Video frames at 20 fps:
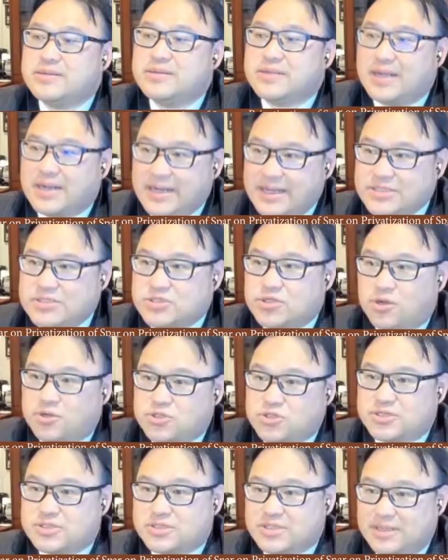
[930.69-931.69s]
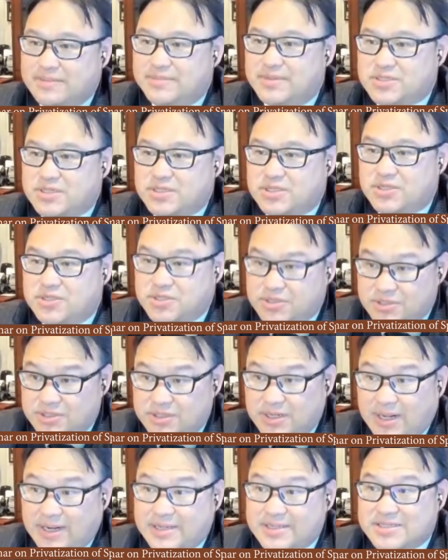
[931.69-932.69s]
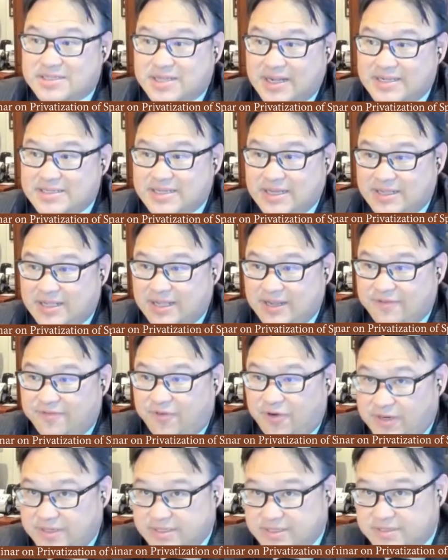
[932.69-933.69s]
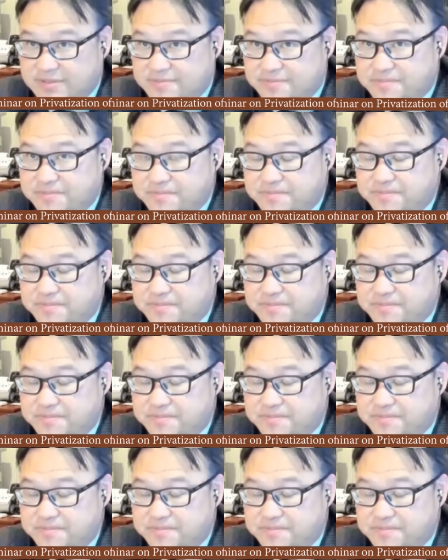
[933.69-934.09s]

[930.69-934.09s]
that is not just limited to the United States and their friends.